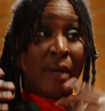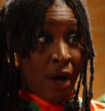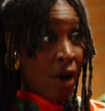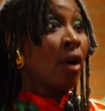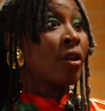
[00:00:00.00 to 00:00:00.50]
when I
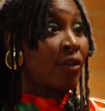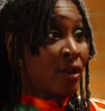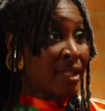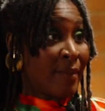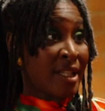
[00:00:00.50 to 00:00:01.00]
heard the
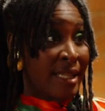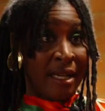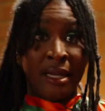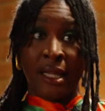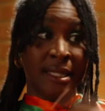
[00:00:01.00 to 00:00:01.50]
first thing about
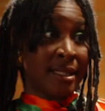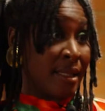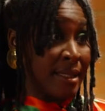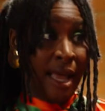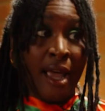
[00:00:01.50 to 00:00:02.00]
psychedelics,
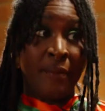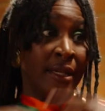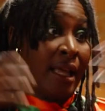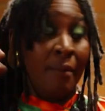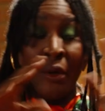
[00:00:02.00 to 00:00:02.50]
psilocybin,
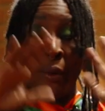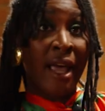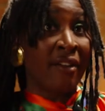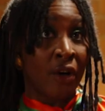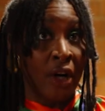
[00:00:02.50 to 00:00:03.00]
ketamine,
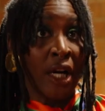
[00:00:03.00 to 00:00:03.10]
whatever,